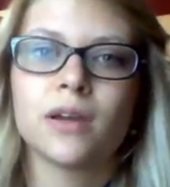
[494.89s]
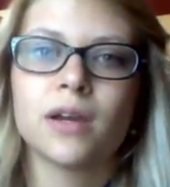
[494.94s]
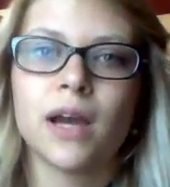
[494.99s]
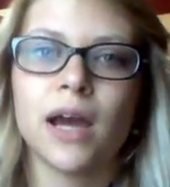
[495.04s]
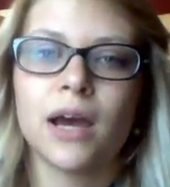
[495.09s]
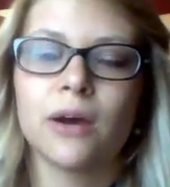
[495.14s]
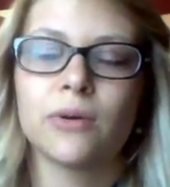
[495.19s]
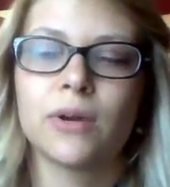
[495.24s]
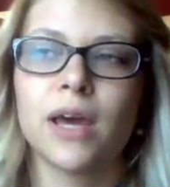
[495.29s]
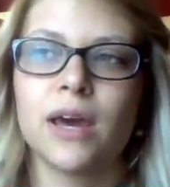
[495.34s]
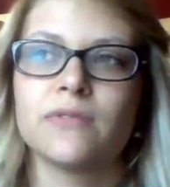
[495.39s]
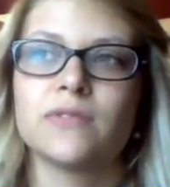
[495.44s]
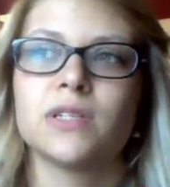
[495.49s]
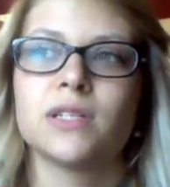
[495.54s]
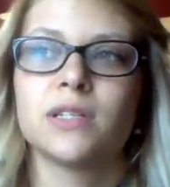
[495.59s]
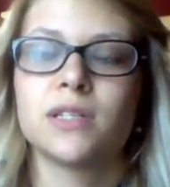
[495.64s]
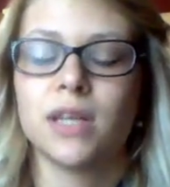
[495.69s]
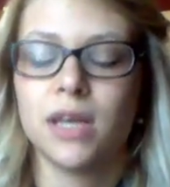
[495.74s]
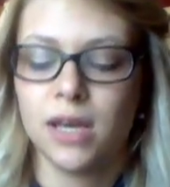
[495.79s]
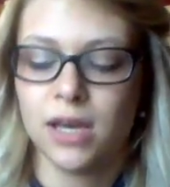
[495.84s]
I would have to
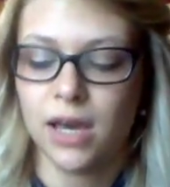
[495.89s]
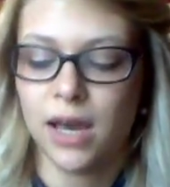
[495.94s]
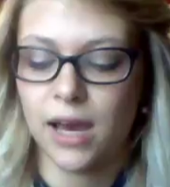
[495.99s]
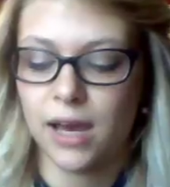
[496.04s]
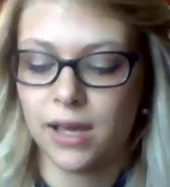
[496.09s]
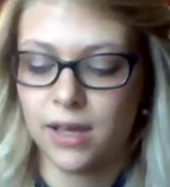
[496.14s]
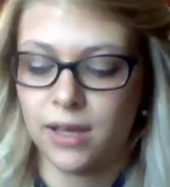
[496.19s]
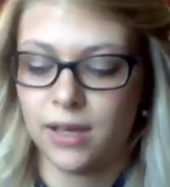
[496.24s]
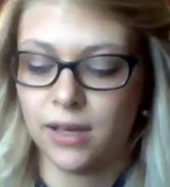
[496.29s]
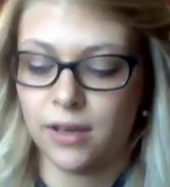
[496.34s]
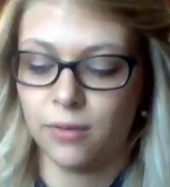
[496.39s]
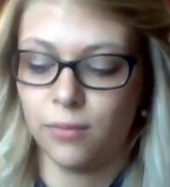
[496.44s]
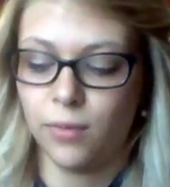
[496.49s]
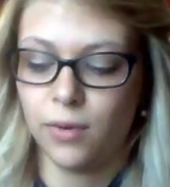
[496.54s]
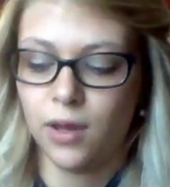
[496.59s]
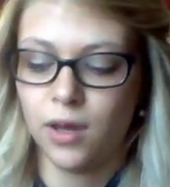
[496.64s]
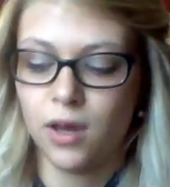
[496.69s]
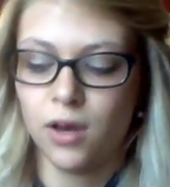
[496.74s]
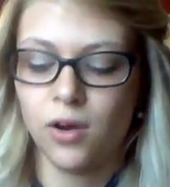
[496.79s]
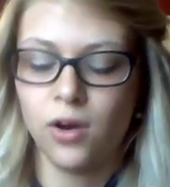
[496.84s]
say I am
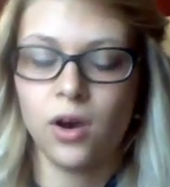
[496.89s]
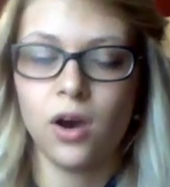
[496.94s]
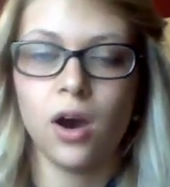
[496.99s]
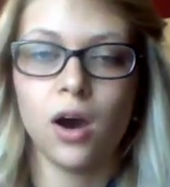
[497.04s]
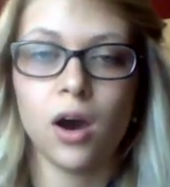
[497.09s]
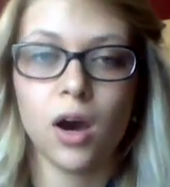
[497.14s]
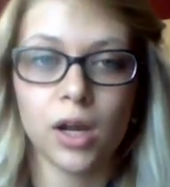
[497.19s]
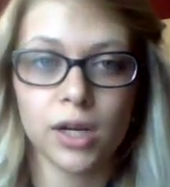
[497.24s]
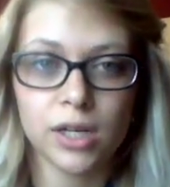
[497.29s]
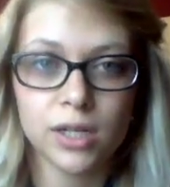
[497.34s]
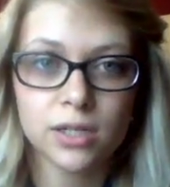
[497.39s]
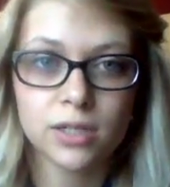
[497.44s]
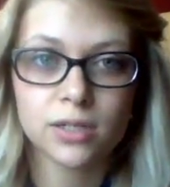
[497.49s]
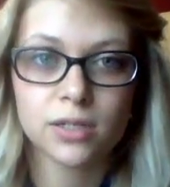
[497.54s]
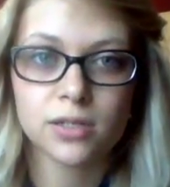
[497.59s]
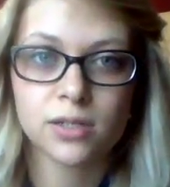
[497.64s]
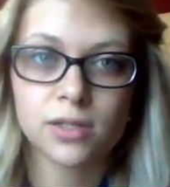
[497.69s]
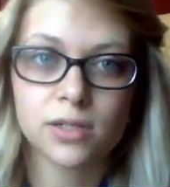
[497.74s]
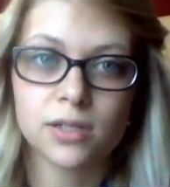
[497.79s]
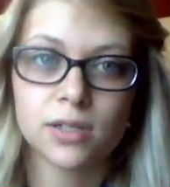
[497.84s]

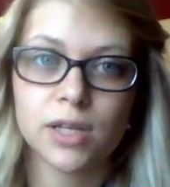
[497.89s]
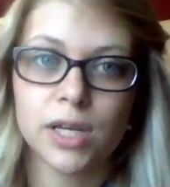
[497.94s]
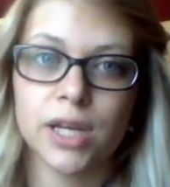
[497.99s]
honest,